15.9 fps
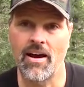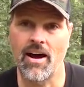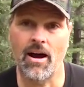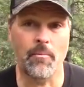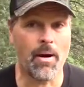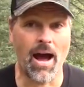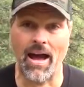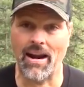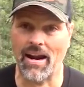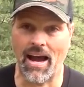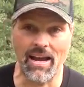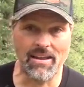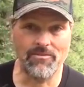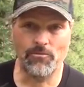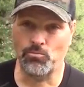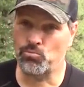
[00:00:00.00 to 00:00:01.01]
And
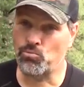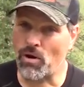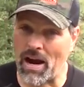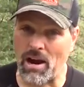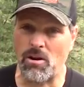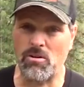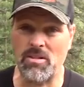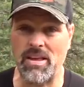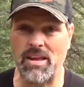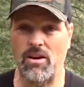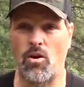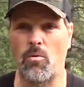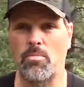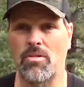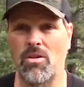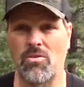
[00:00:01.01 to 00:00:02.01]
I rarely
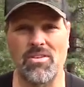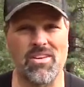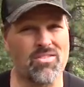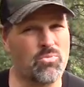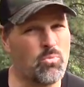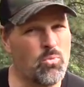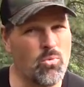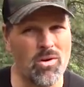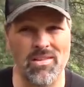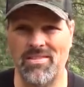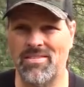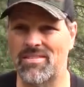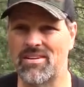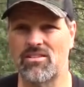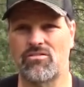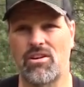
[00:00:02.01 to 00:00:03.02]
go below this.
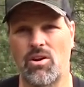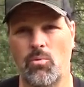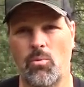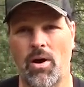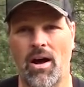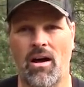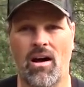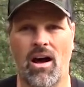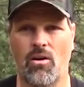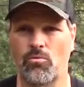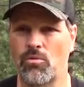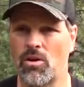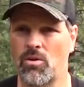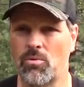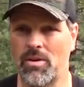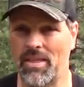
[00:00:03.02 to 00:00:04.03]
Once in a great while, I'll
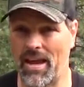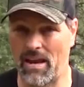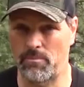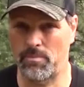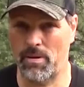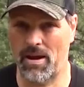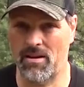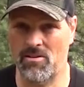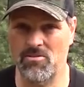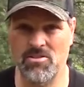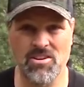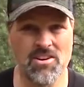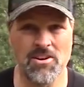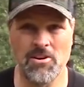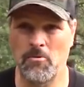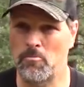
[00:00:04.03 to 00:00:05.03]
run with 8-pound,
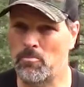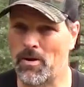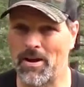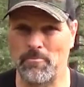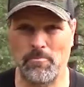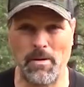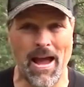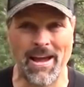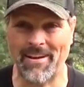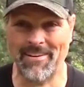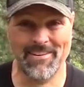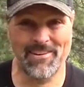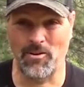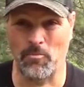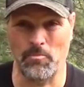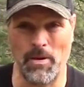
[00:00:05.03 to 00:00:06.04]
but back
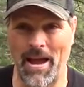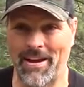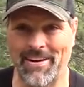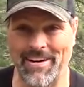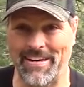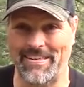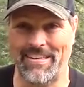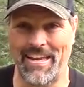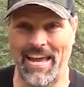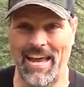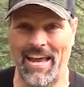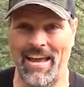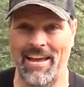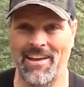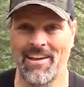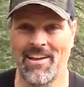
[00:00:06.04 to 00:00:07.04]
in the
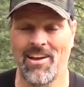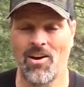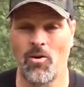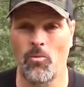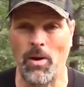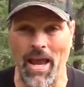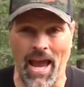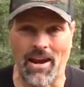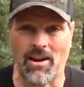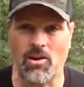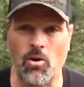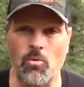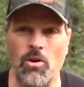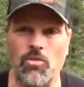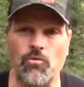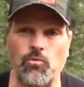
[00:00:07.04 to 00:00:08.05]
day, we had to
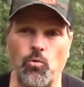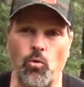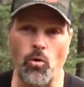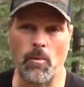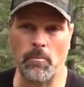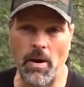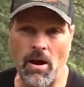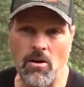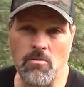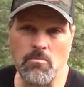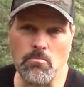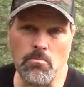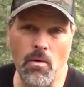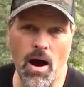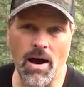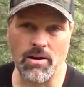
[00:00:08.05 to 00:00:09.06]
go with 4-pound
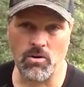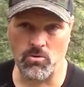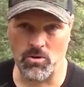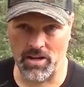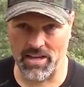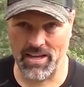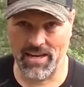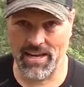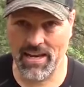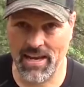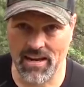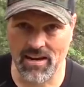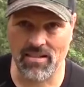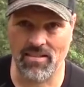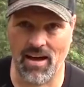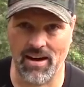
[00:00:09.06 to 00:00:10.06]
mono to get
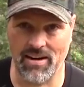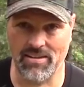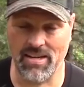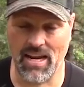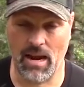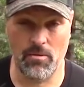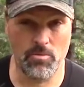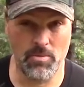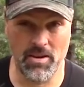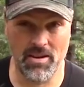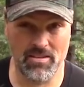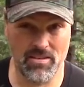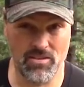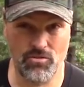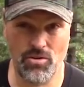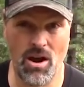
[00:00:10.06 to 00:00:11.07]
hit a lot of times
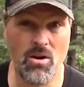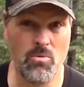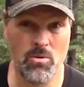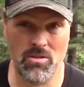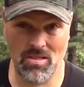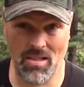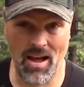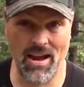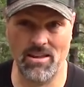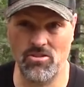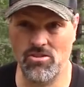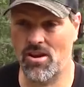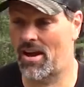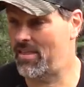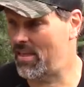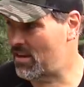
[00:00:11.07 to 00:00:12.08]
because the trout were line
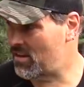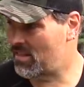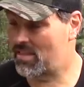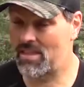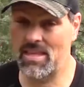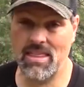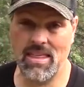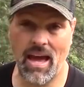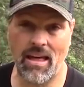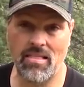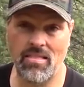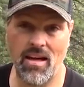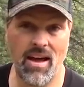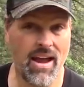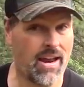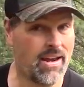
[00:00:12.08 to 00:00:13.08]
shy. They could see that
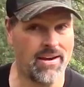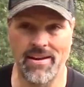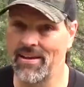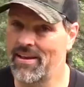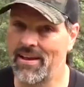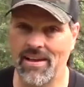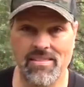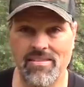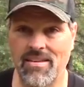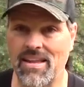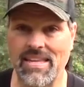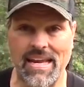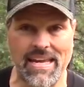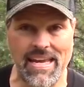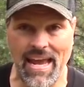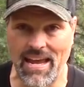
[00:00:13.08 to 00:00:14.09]
line. It's not
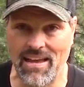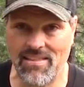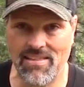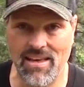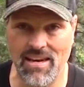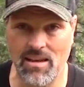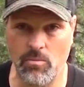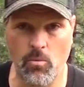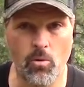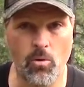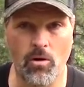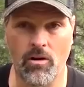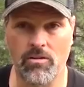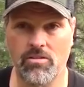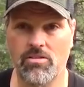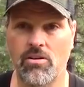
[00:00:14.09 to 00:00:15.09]
the case
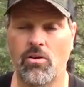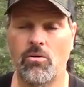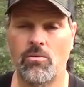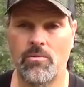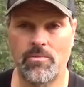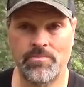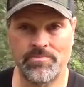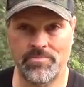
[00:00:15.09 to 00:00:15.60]
anymore. So,